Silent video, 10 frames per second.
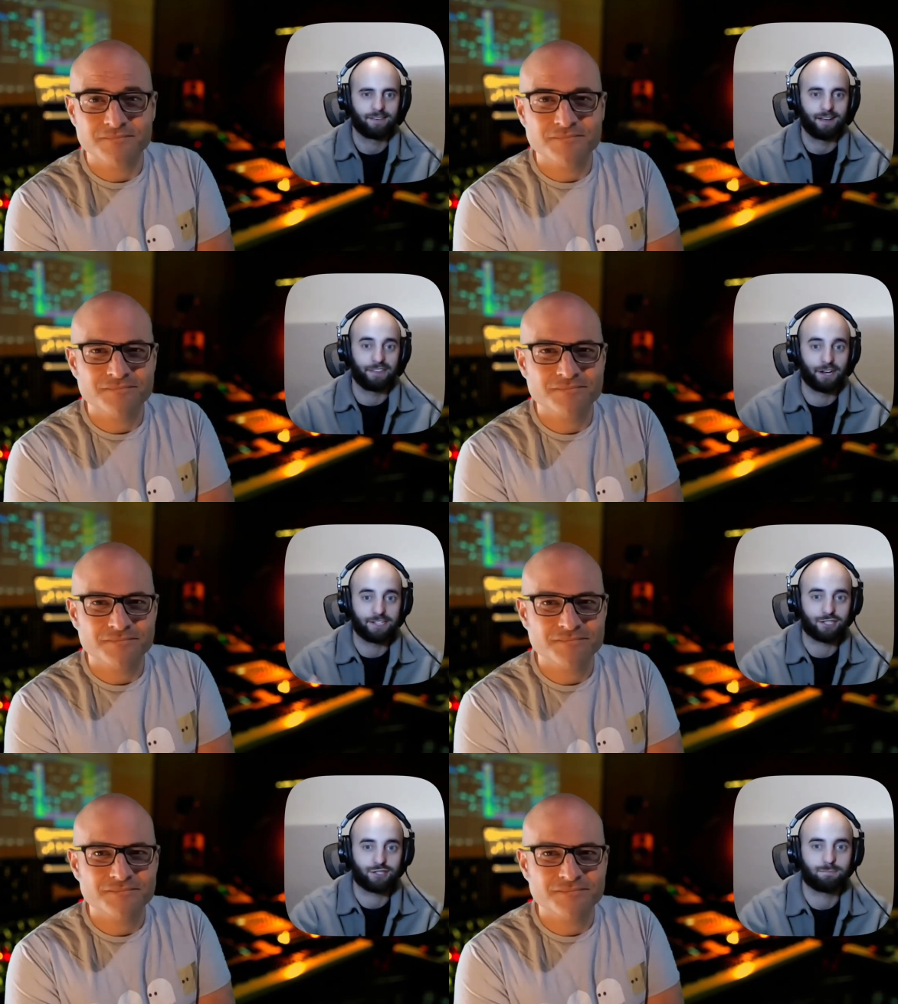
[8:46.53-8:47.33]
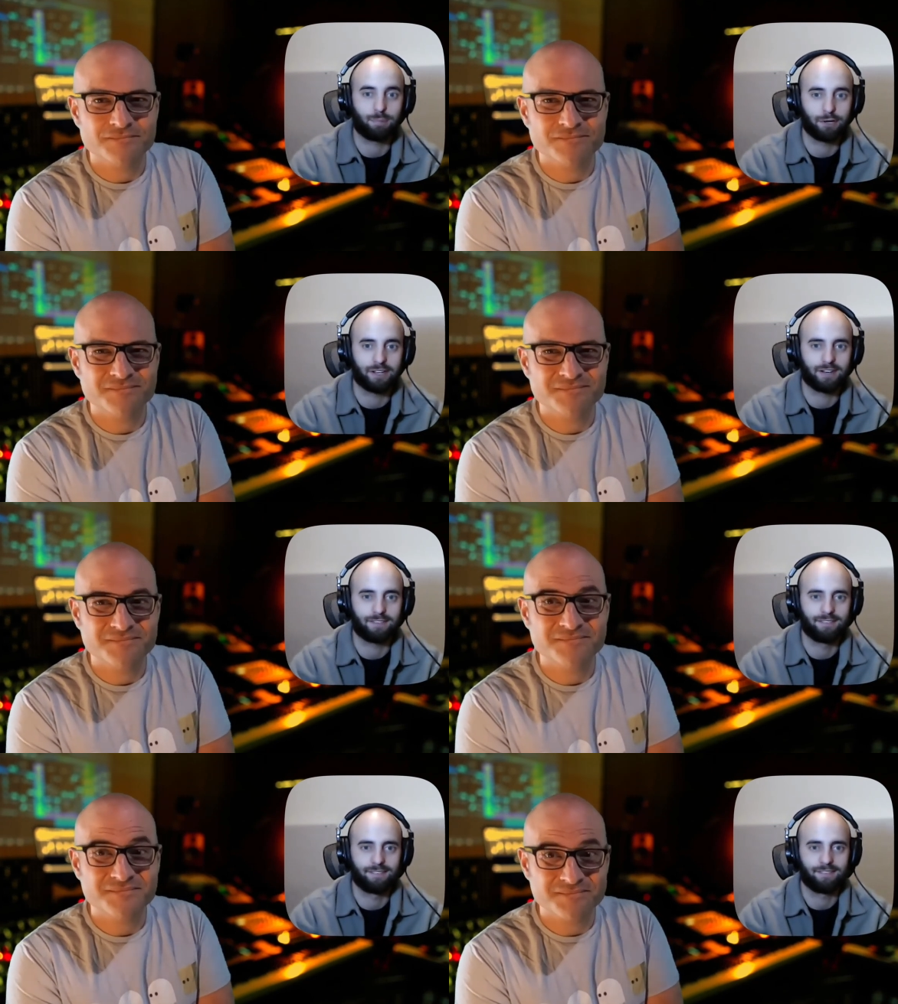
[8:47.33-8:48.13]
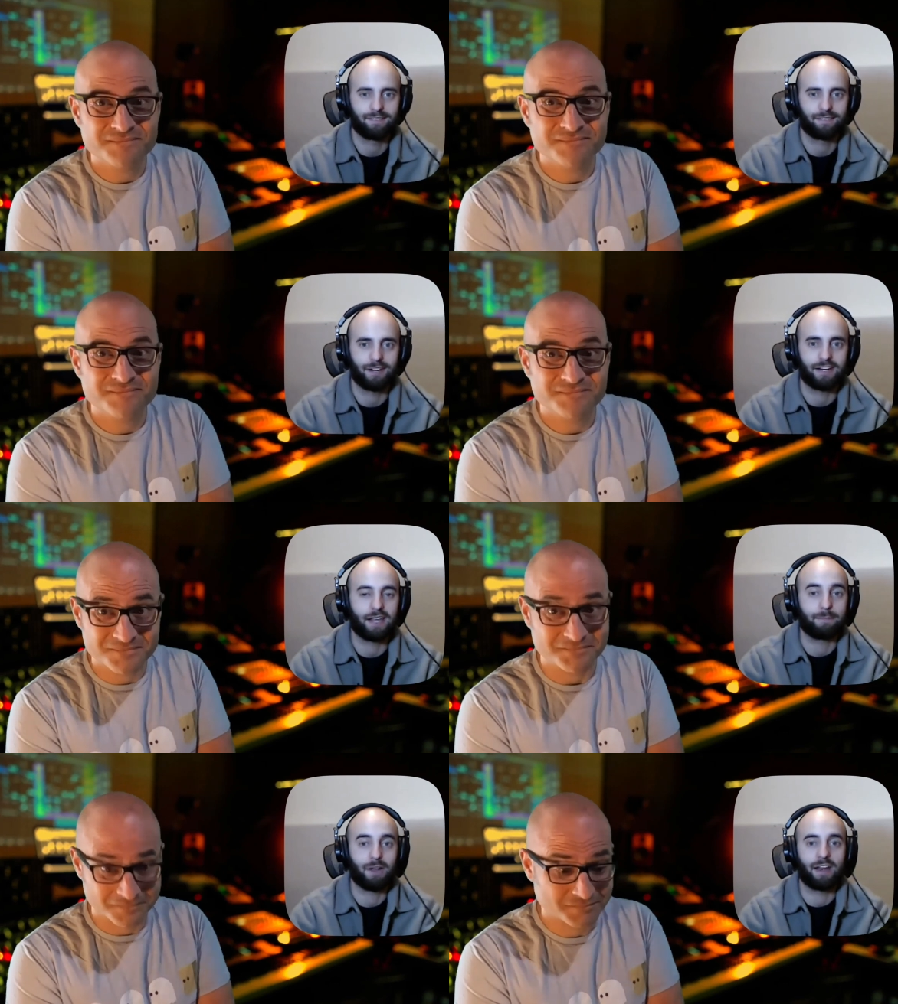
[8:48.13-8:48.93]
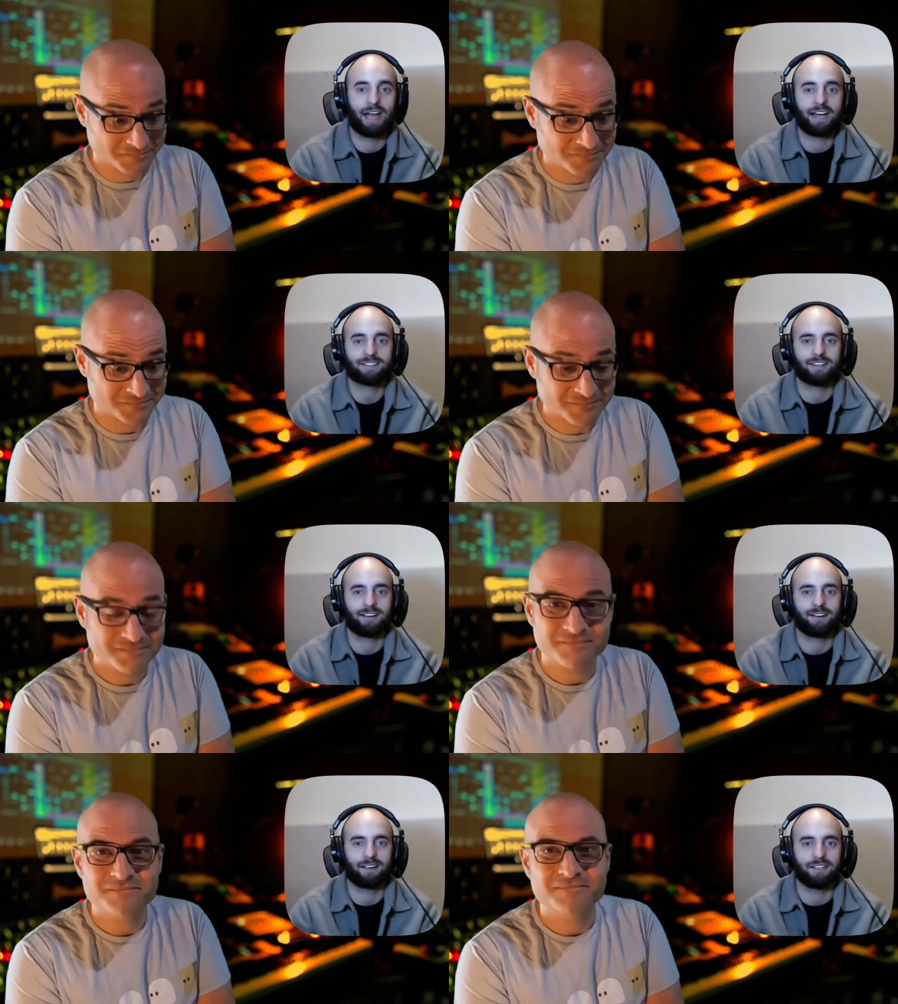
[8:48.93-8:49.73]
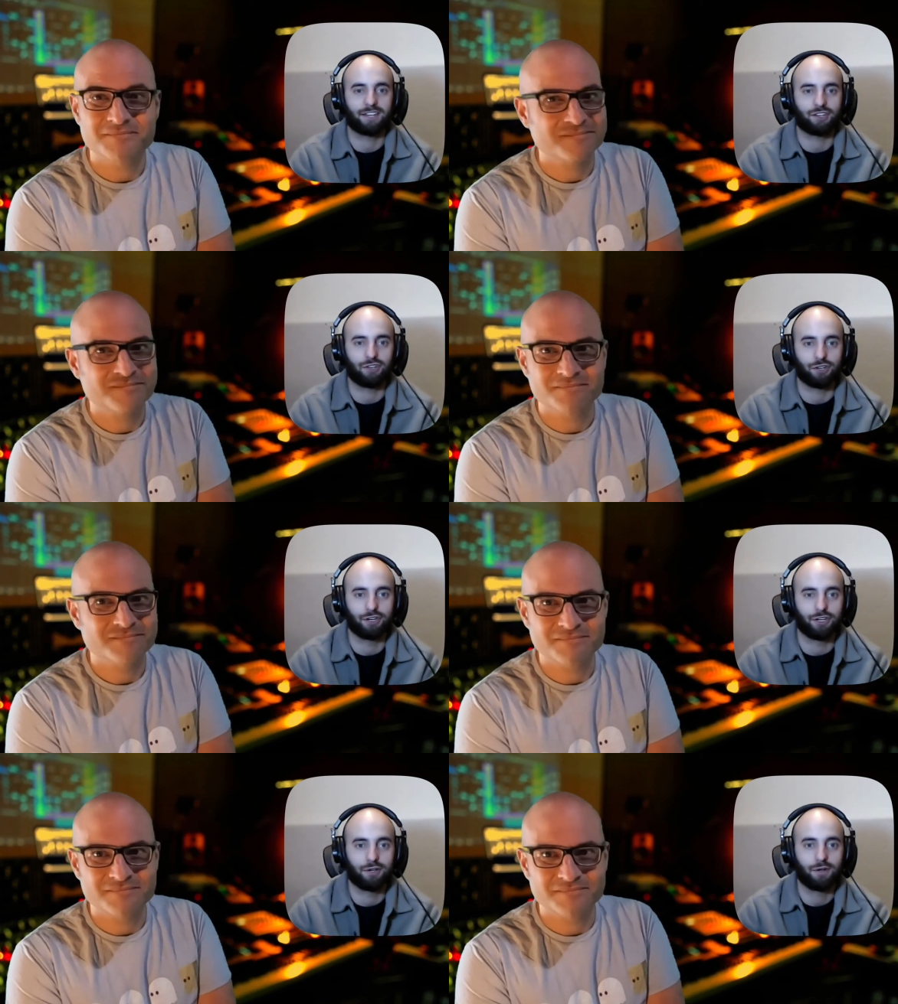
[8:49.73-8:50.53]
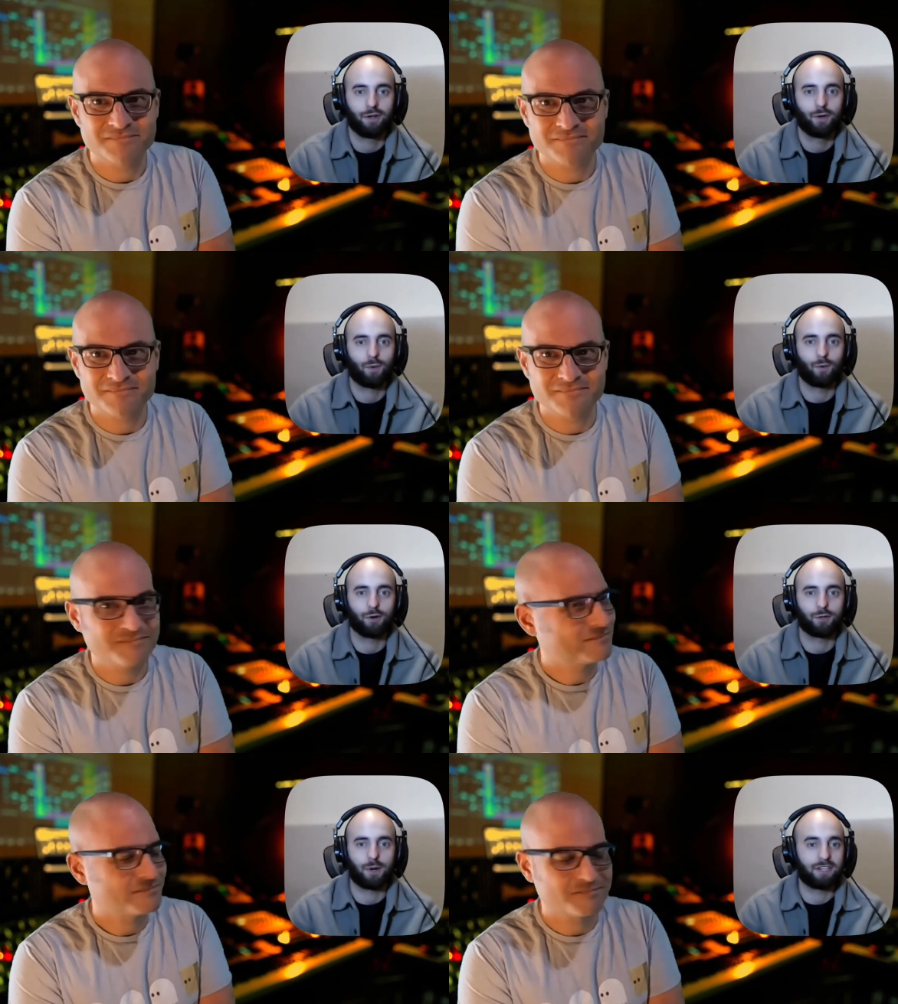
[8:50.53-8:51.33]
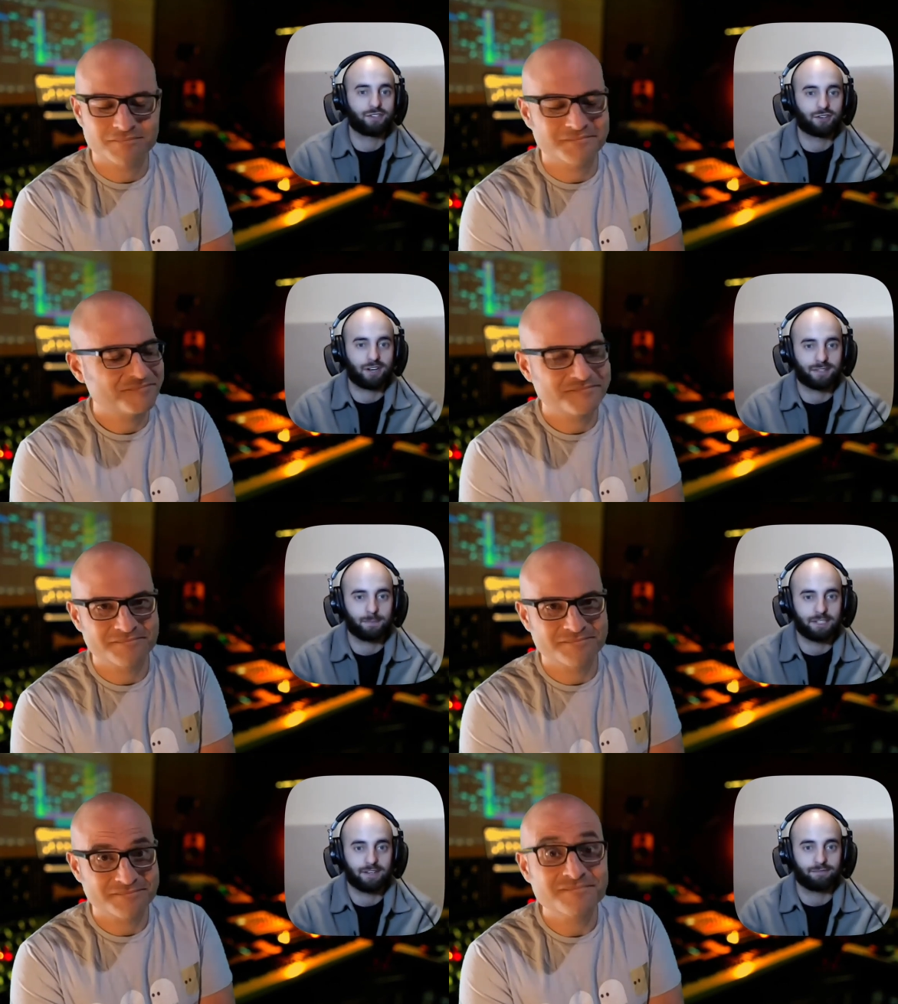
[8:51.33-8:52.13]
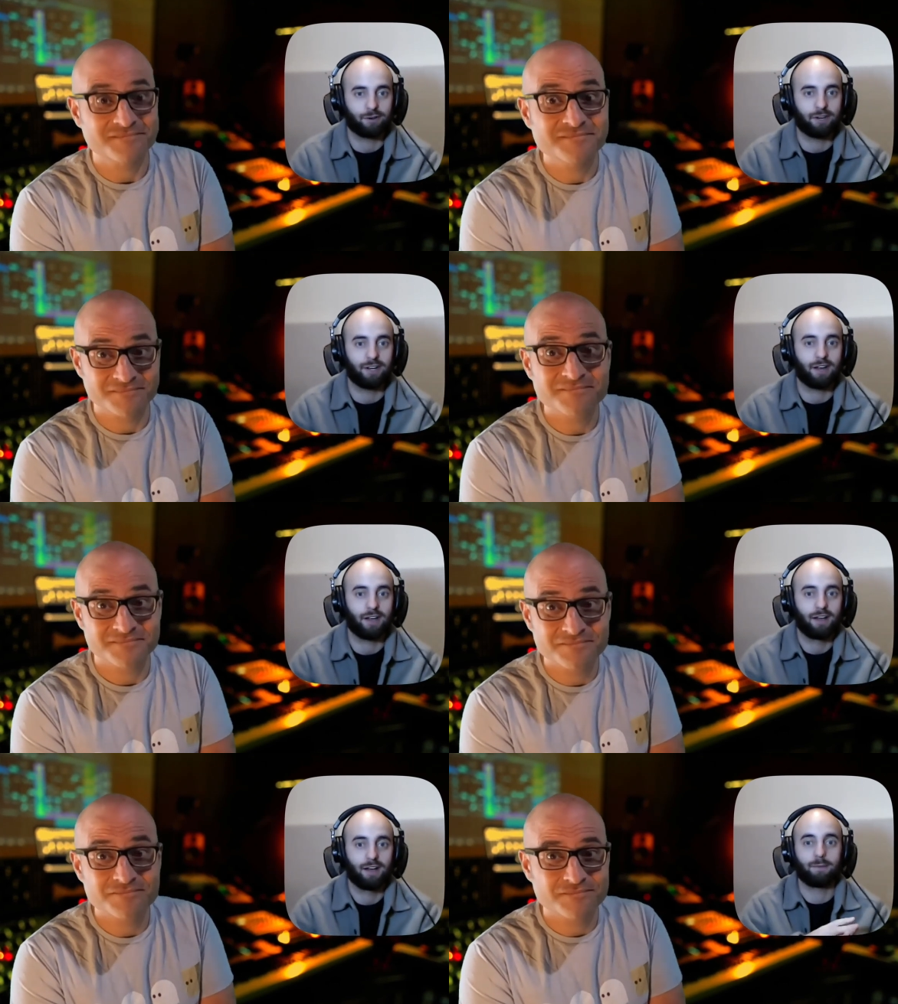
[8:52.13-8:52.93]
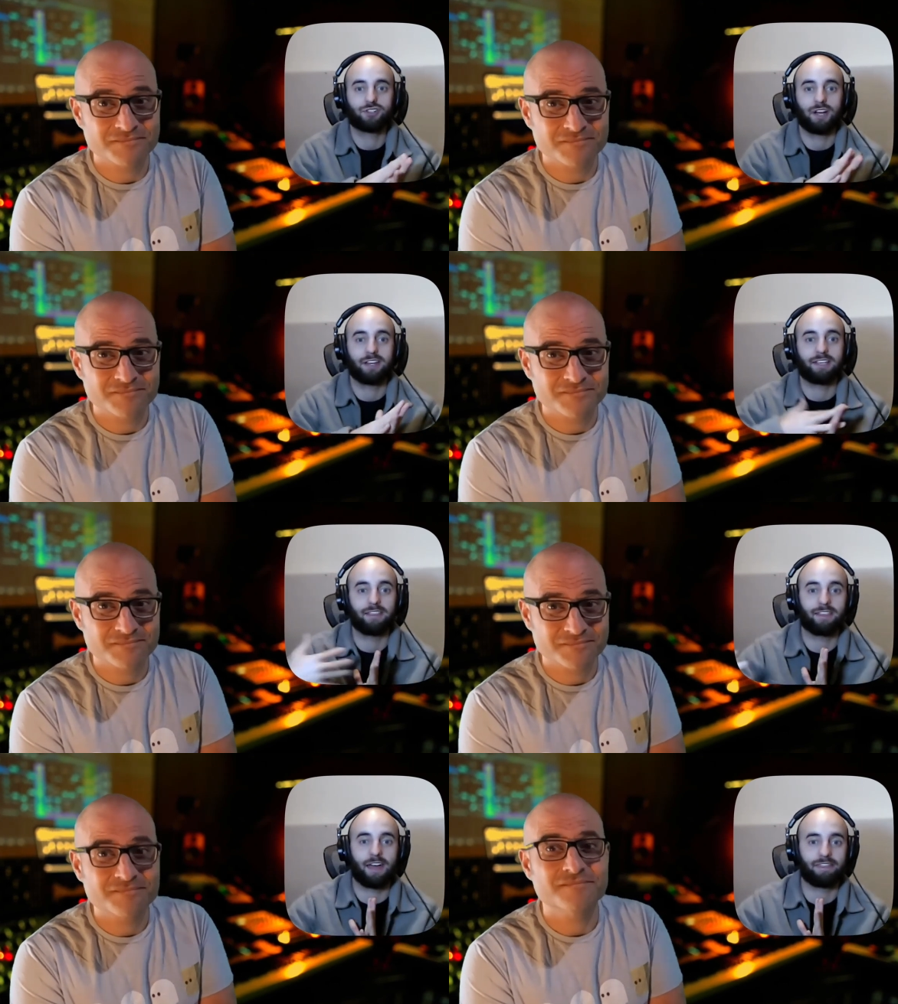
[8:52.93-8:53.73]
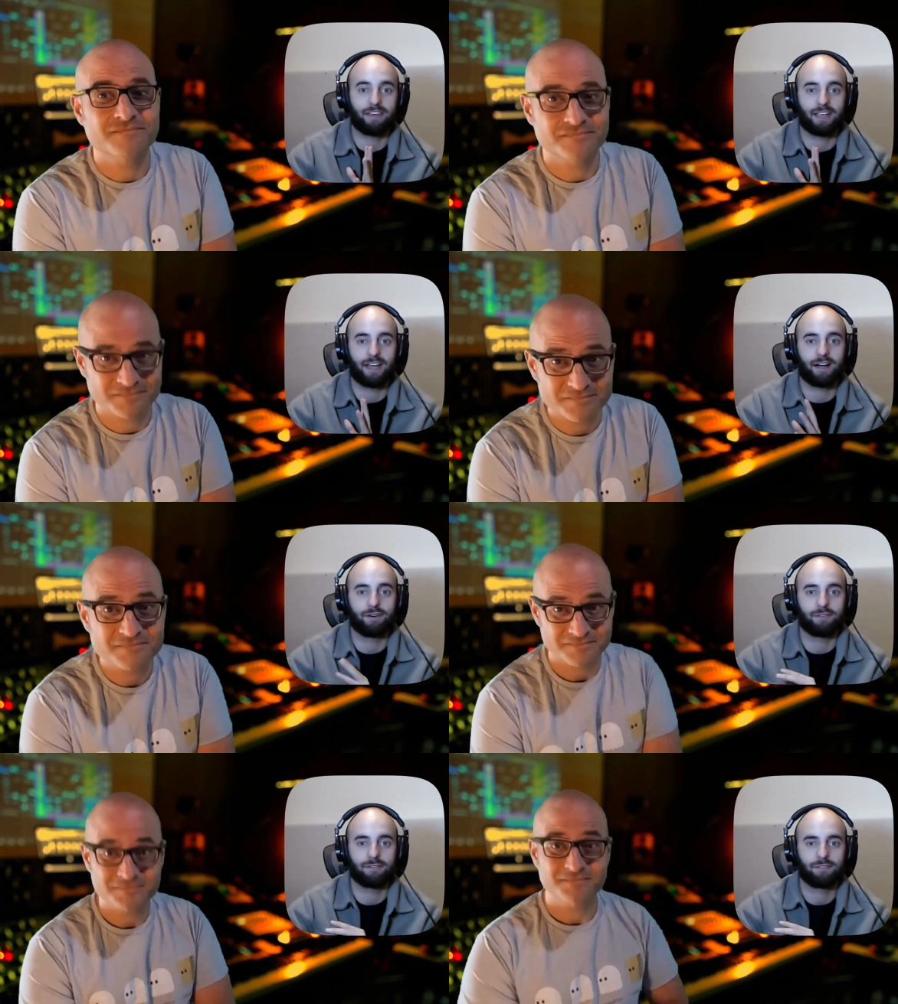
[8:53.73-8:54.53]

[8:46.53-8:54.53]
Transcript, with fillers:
Speaker 1: And then I just put it, right? And I'm not asking, is it good or do I need to try something different? I'm just trying to get that thing out.